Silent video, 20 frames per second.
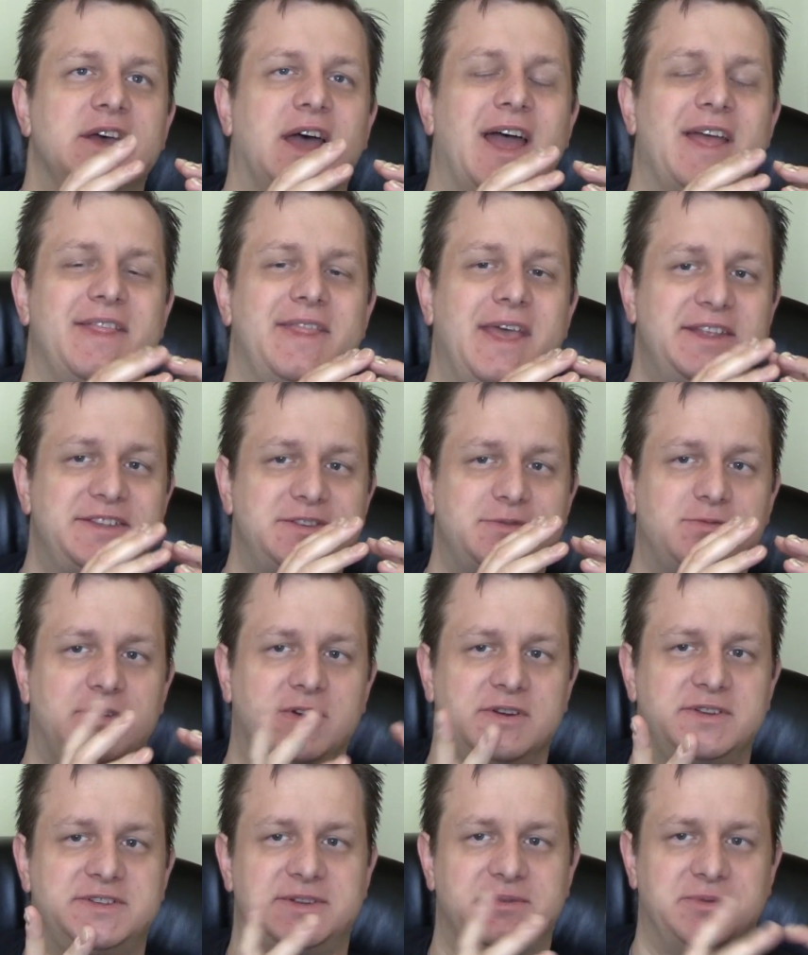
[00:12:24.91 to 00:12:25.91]
And that's
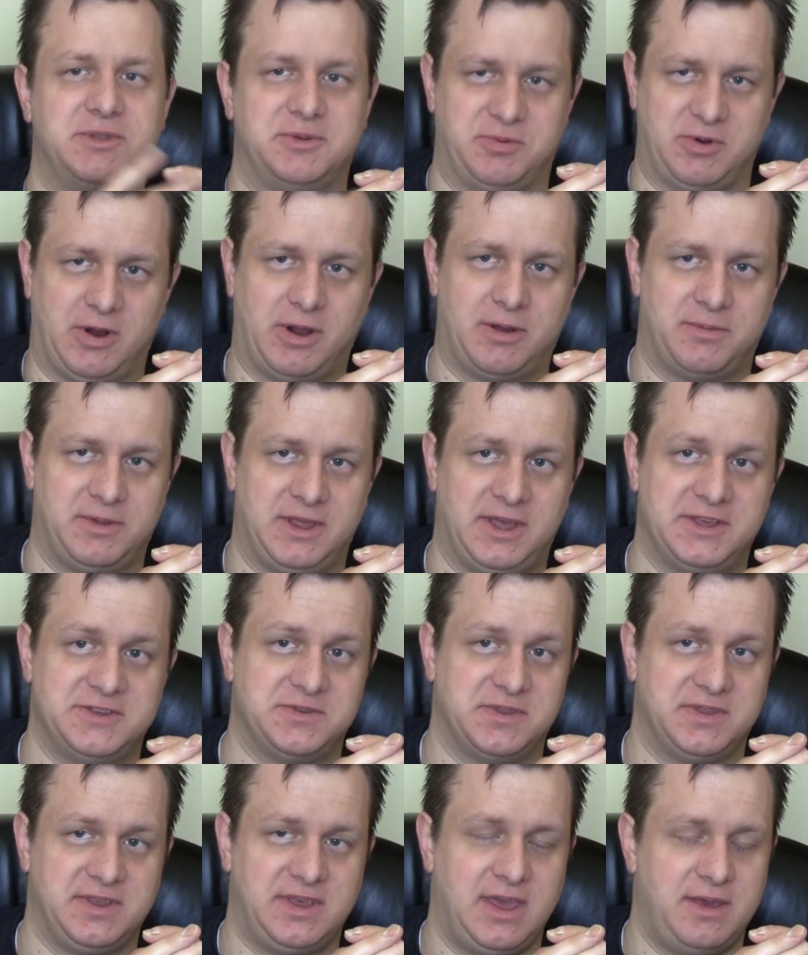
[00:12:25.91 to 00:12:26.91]
where some of the problem
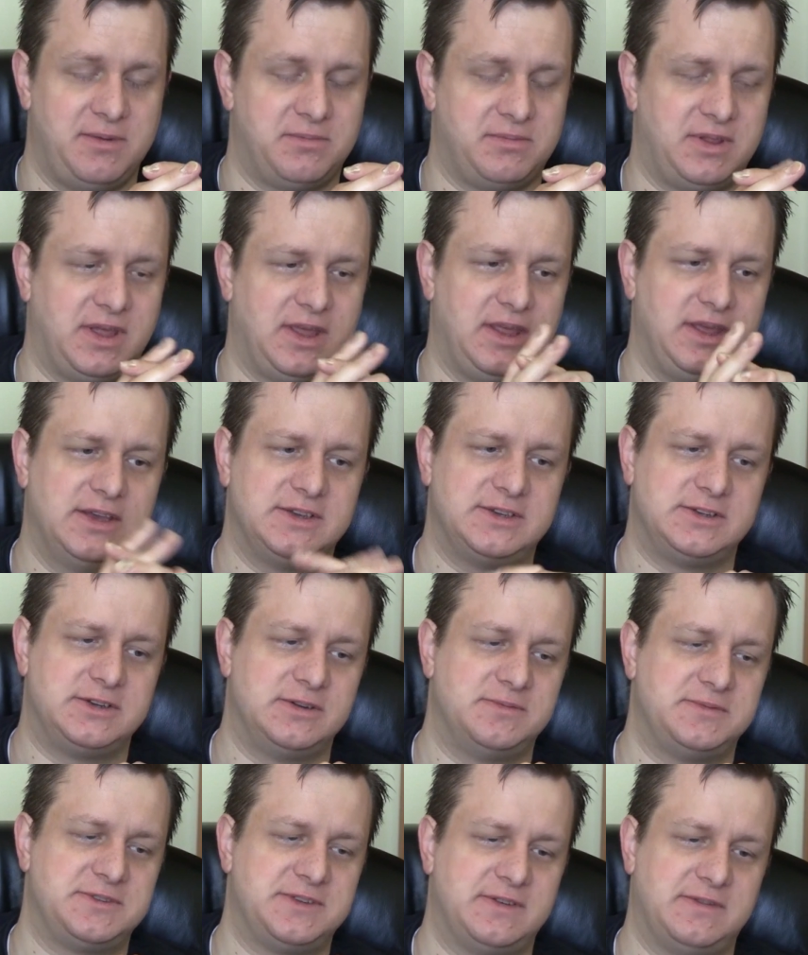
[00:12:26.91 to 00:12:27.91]
lies with the gameplay in
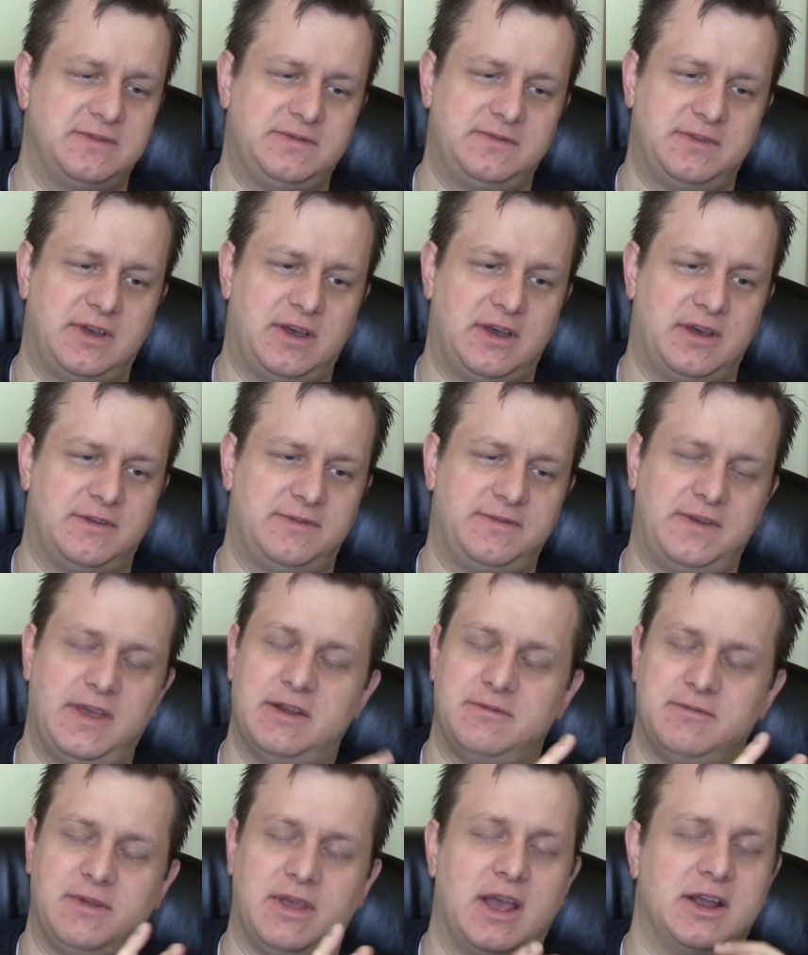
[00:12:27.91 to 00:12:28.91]
terms of
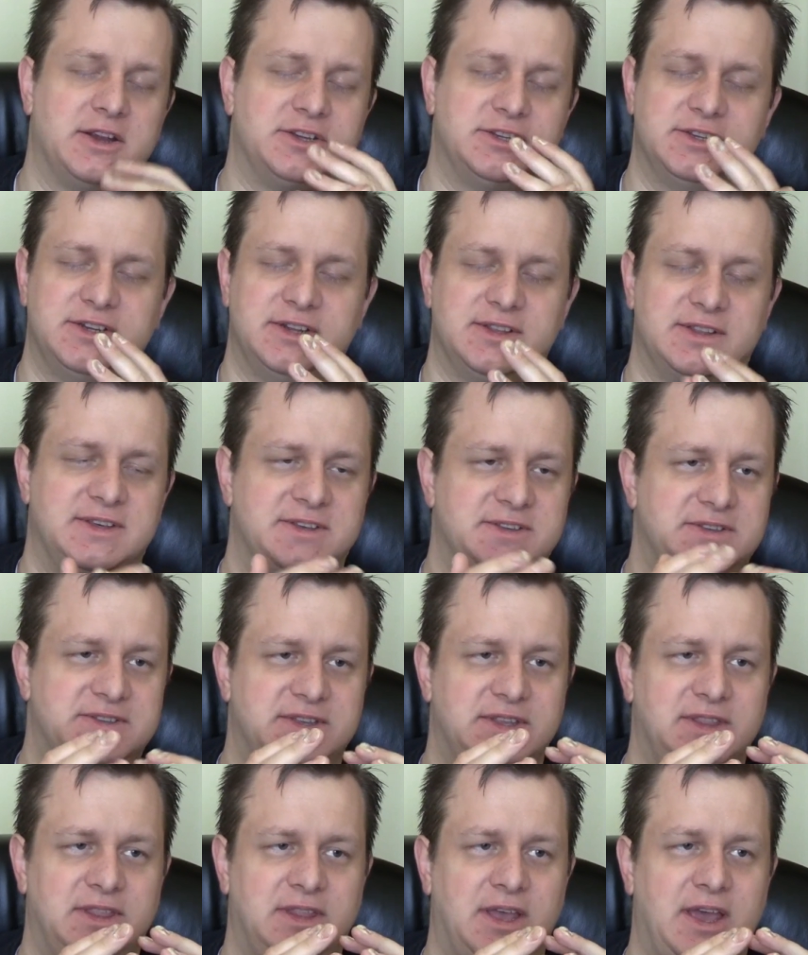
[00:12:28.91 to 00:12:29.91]
fan reaction to
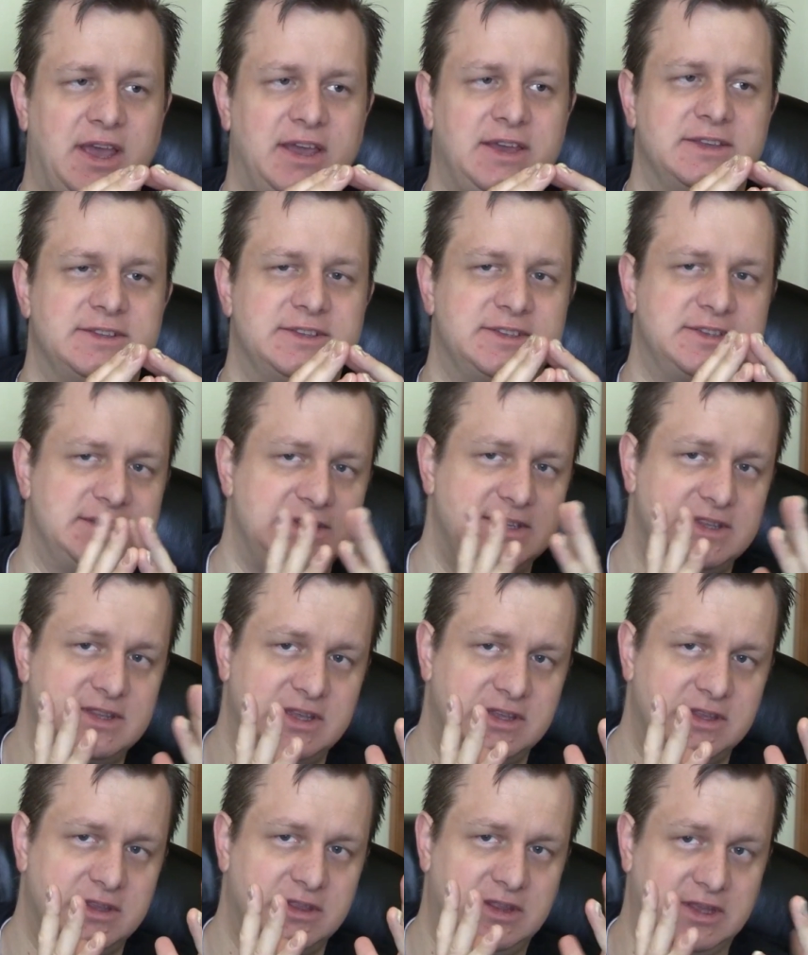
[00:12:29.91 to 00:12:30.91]
this. And I can see
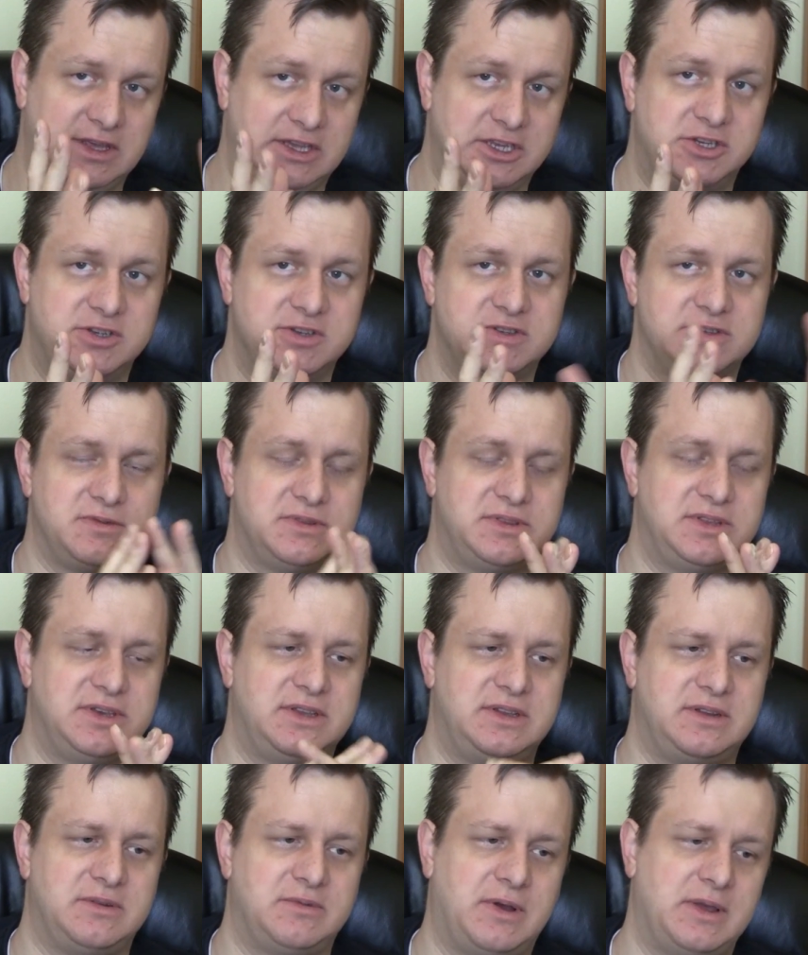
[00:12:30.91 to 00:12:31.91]
the issues with
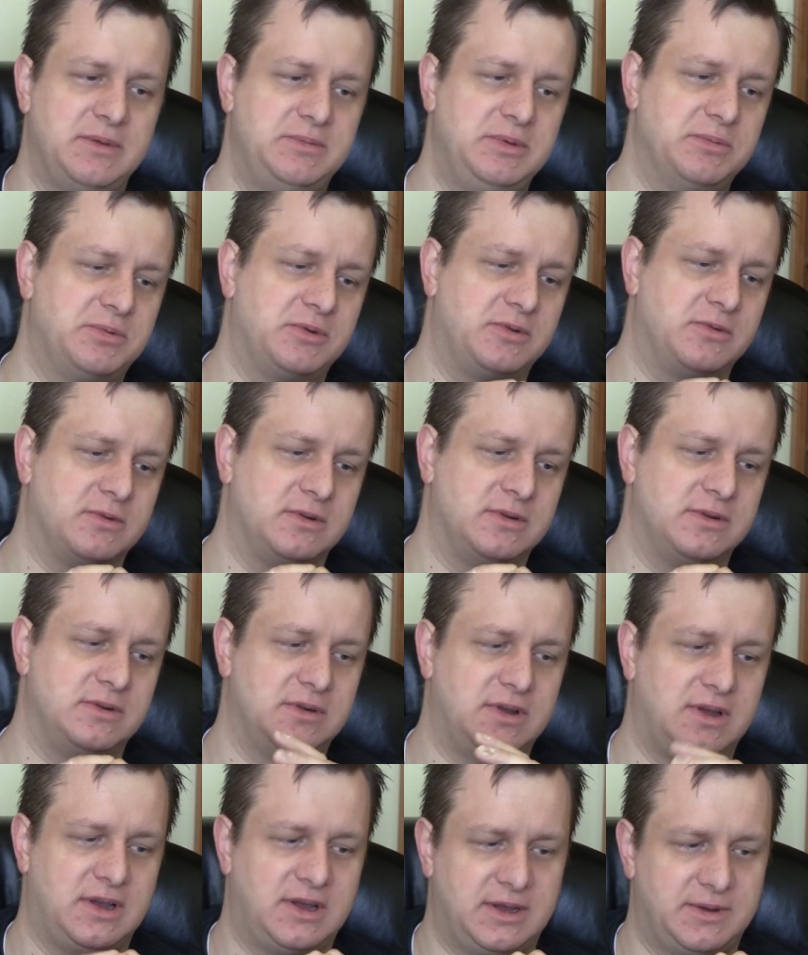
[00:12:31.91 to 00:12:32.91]
it and why people
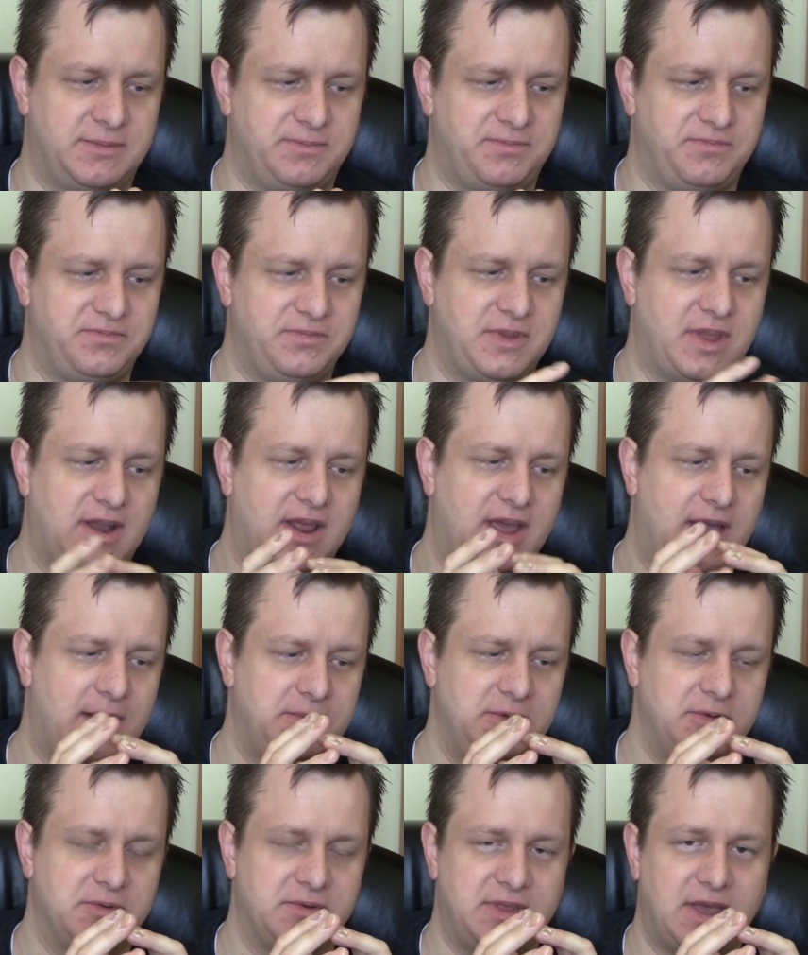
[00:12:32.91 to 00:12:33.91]
were not
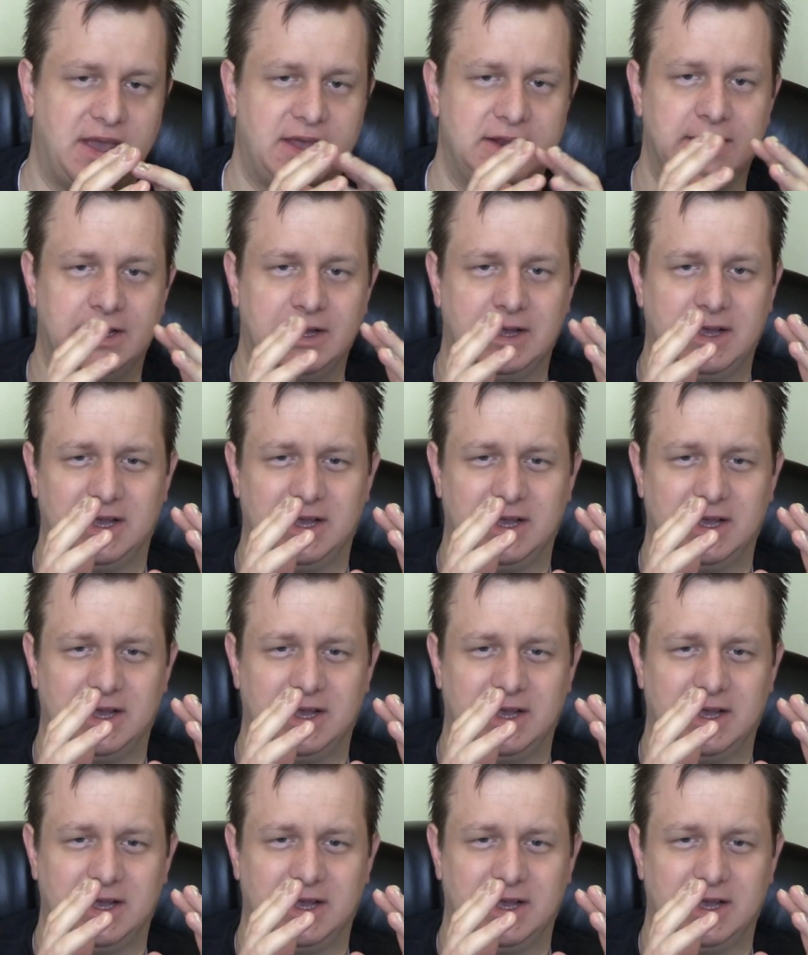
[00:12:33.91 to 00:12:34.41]
happy with that.